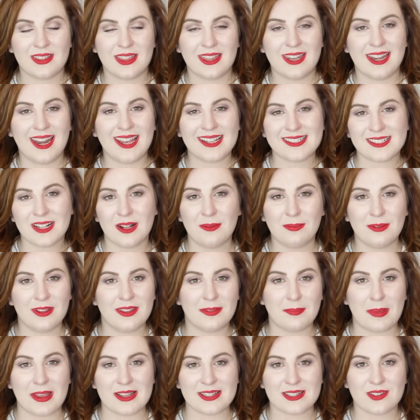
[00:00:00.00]
The next
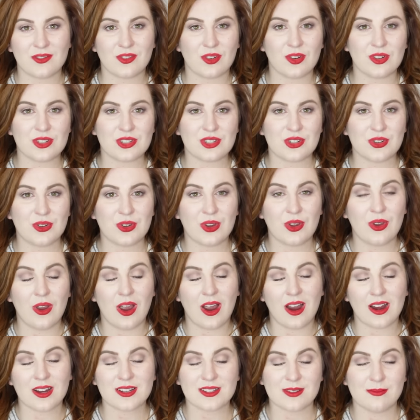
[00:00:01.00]
couple of bits I've got to show you
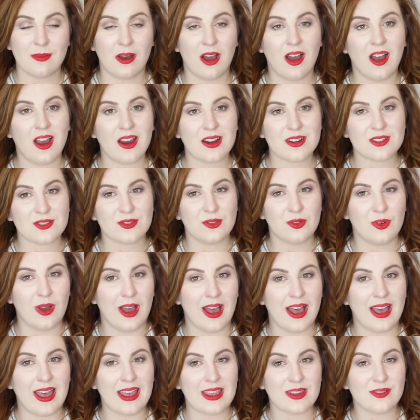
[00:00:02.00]
are some art, so
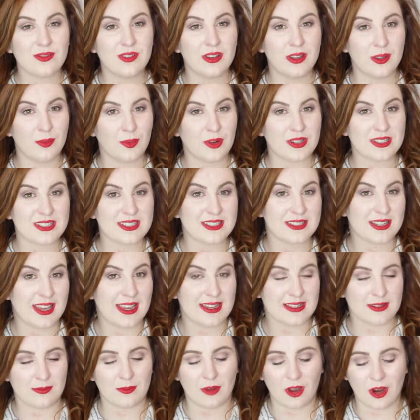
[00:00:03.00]
I really wanted to
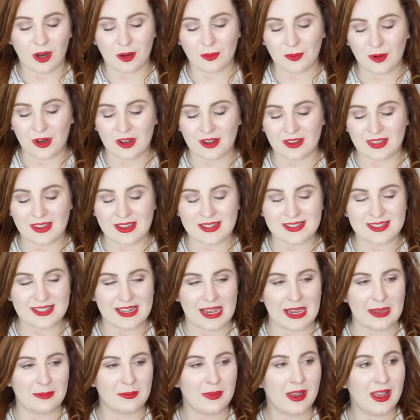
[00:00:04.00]
get some artwork this
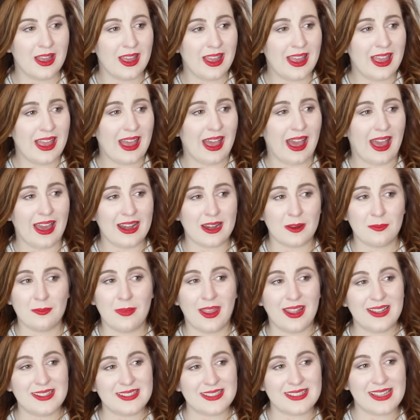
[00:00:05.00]
time, and I
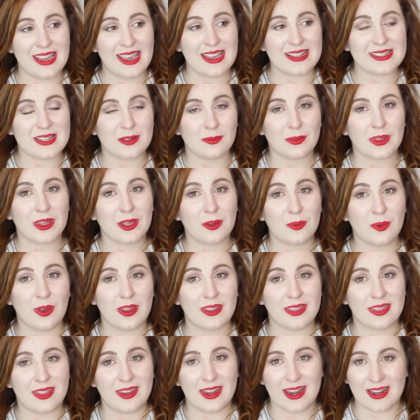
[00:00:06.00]
meant to get something
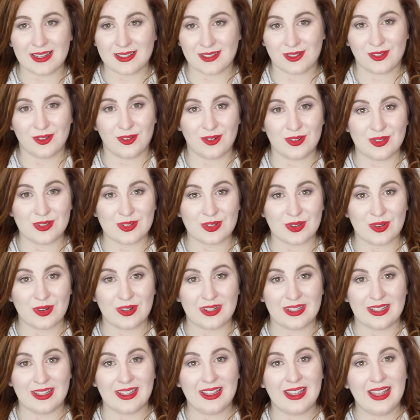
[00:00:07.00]
with the Rescuers
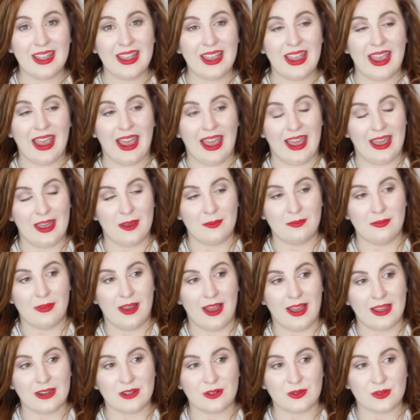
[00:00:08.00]
on it, um,
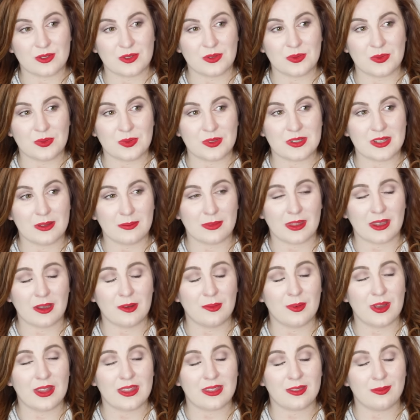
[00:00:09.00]
and also
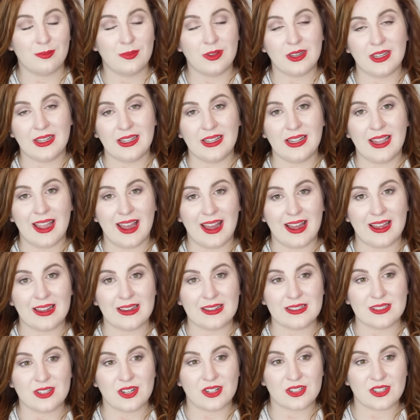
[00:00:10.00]
something with Marie
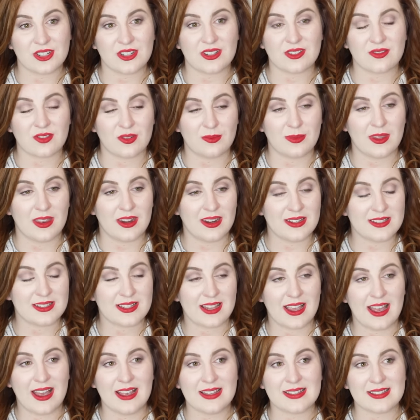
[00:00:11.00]
and Duchess from the
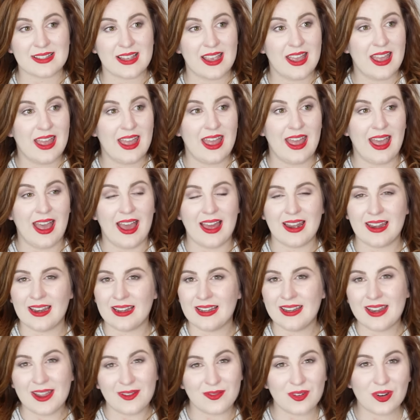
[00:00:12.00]
Rescats, and
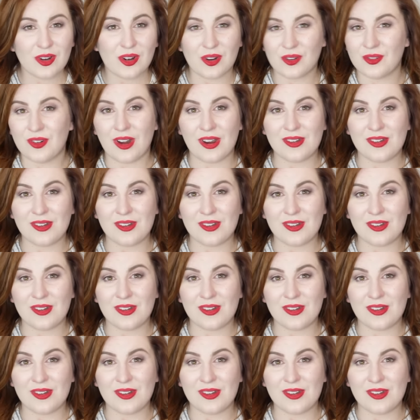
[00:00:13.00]
I never got